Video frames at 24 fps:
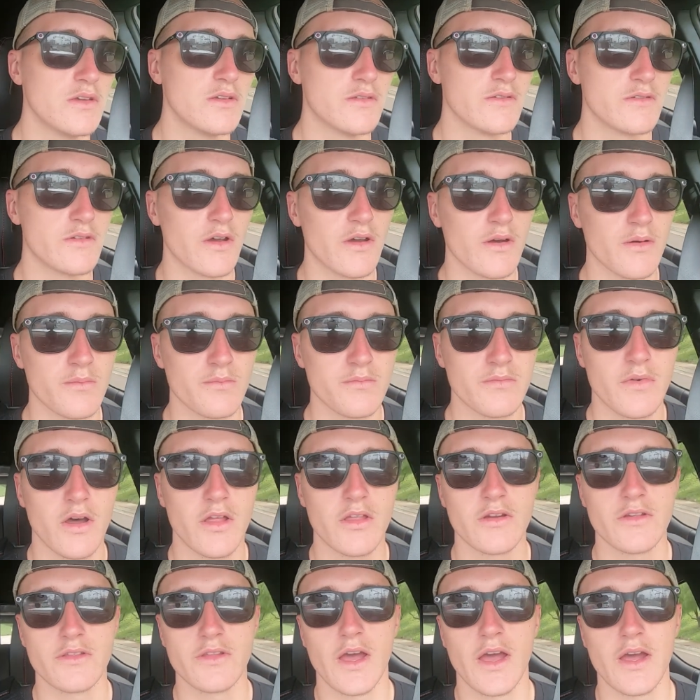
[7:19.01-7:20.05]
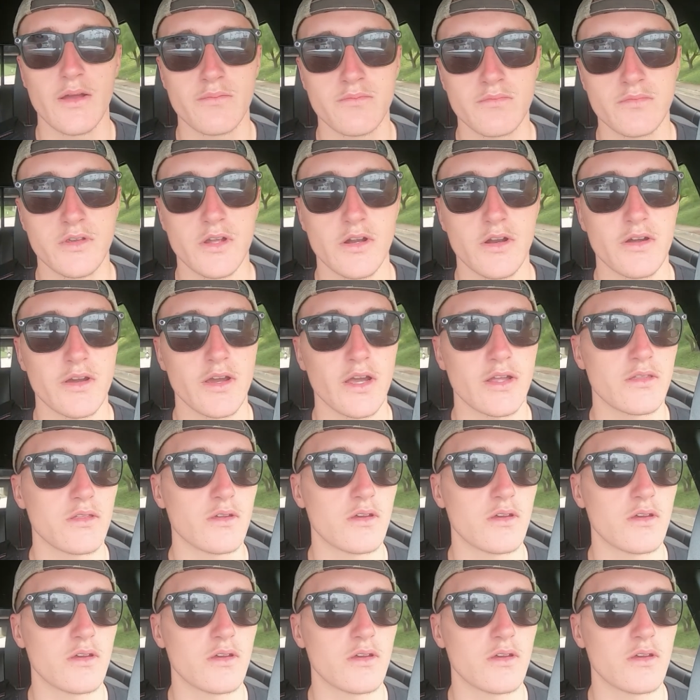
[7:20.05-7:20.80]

So other than that, I got